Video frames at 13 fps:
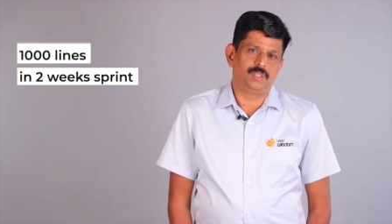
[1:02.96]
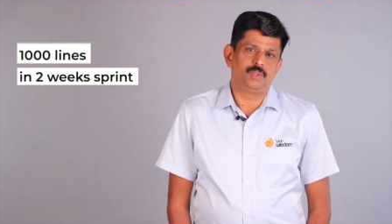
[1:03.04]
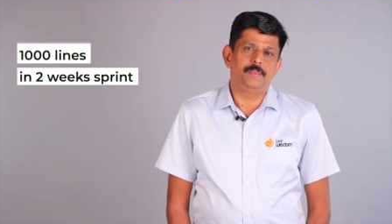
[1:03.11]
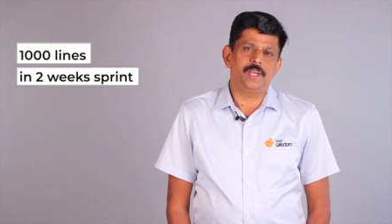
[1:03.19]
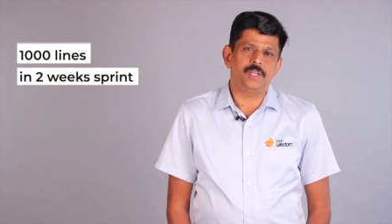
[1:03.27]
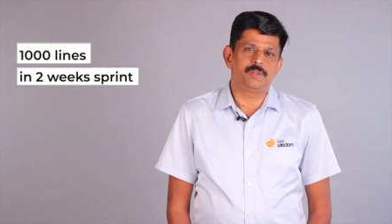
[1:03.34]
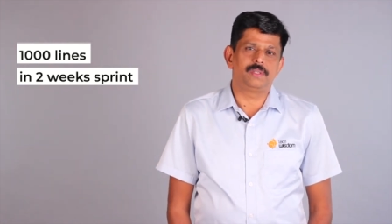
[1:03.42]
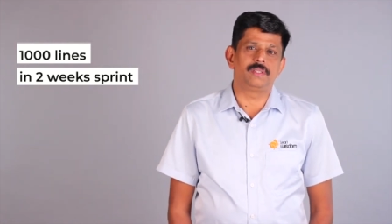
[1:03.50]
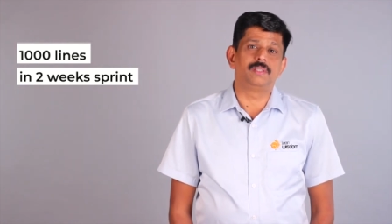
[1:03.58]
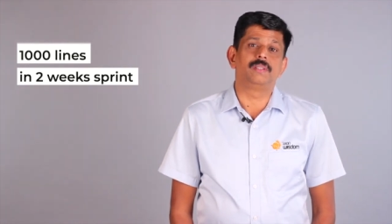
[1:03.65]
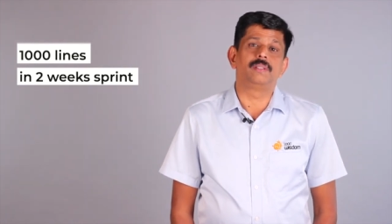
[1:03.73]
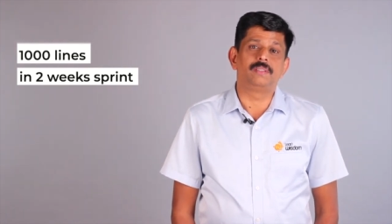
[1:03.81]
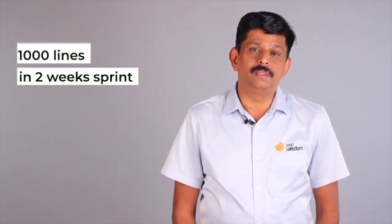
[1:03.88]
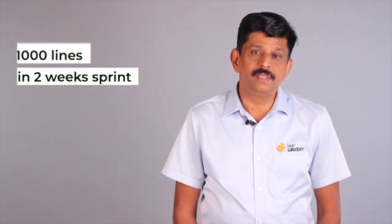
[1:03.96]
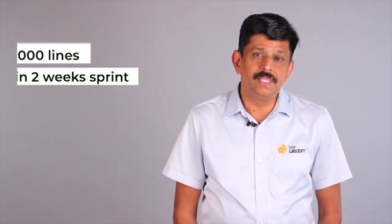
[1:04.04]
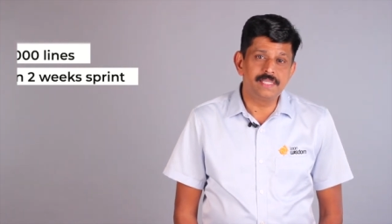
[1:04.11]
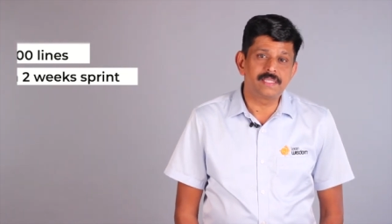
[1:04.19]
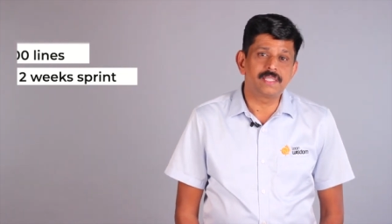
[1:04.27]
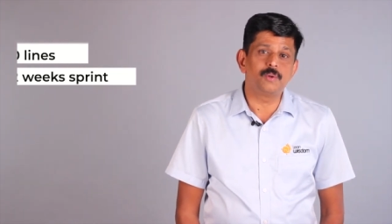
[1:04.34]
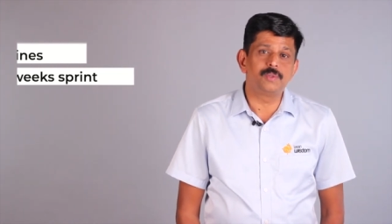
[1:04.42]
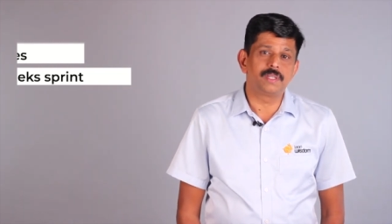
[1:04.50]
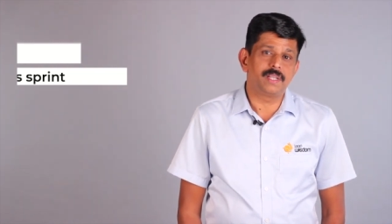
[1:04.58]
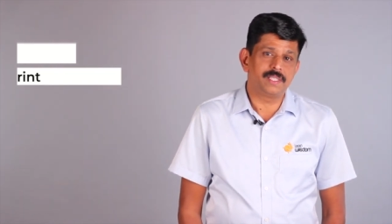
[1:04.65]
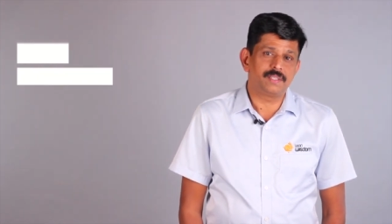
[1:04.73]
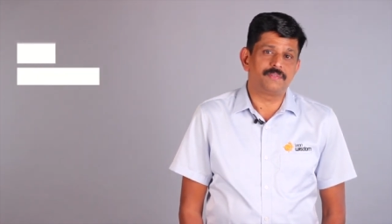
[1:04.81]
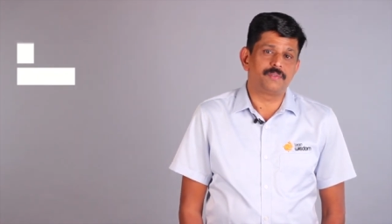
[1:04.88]
to make sure that these 1,000
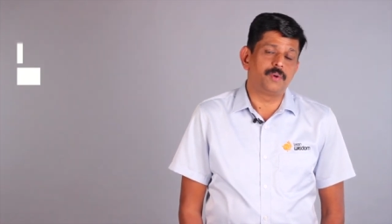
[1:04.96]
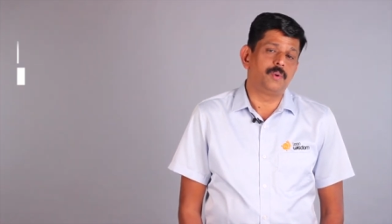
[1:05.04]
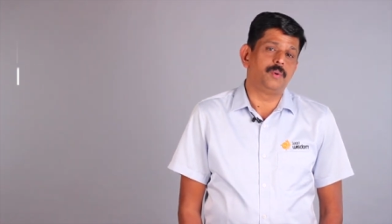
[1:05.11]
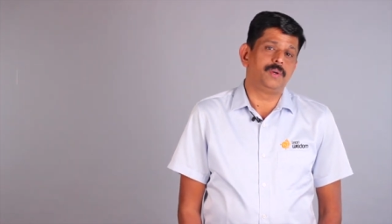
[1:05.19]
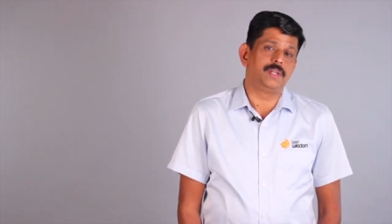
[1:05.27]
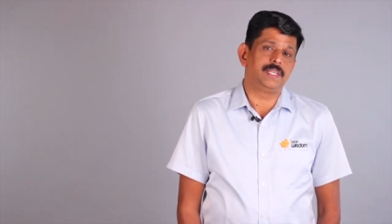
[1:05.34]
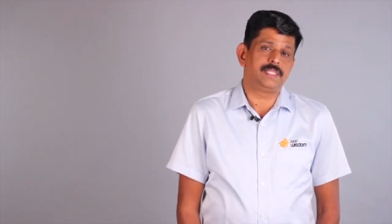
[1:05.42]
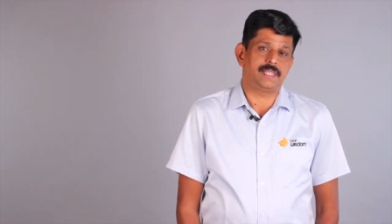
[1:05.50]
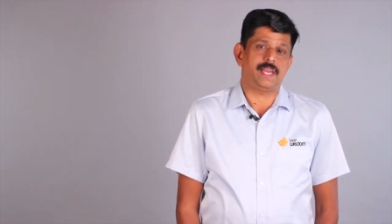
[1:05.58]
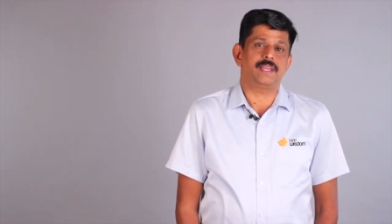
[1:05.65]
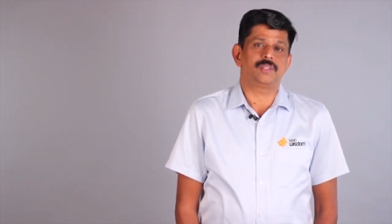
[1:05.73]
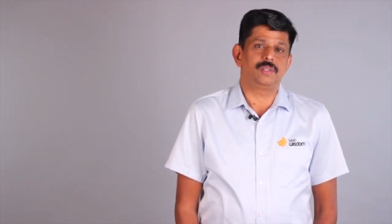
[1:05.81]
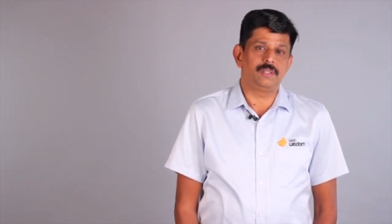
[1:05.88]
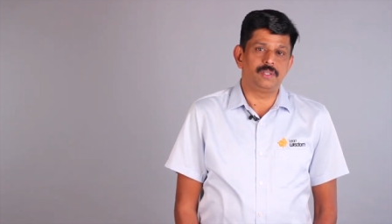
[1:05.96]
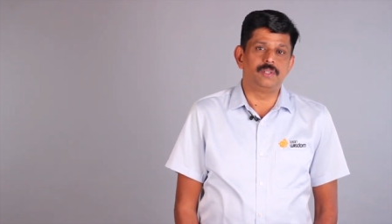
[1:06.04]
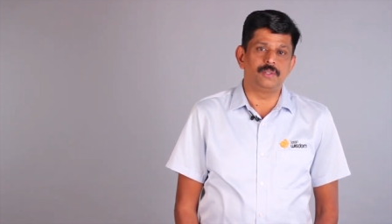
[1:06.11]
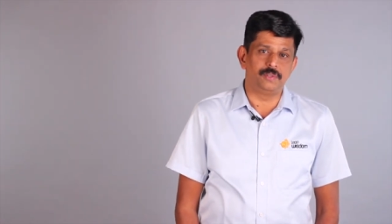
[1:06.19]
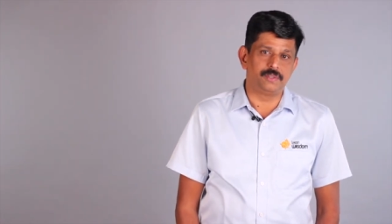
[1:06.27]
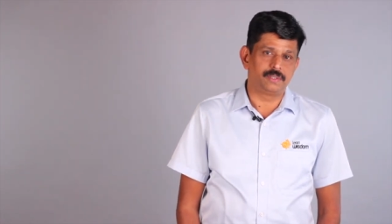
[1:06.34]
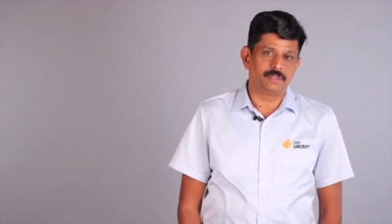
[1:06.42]
lines of code is actually good?